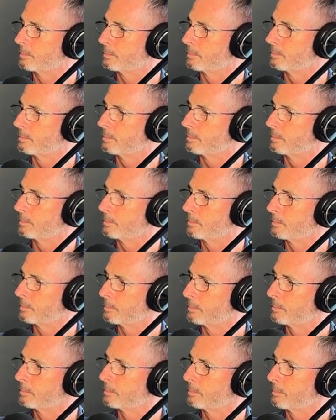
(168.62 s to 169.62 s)

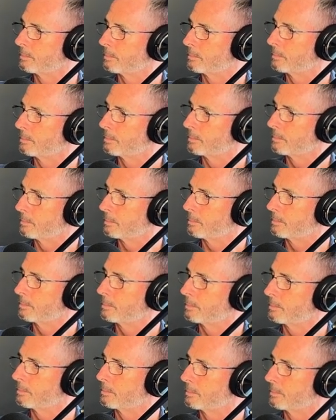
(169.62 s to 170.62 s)

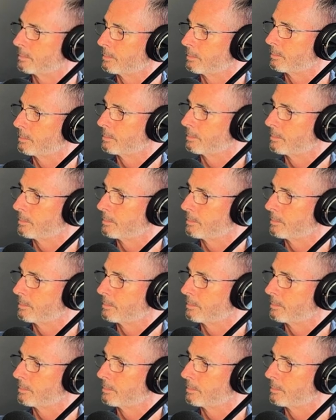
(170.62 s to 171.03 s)
(not speaking)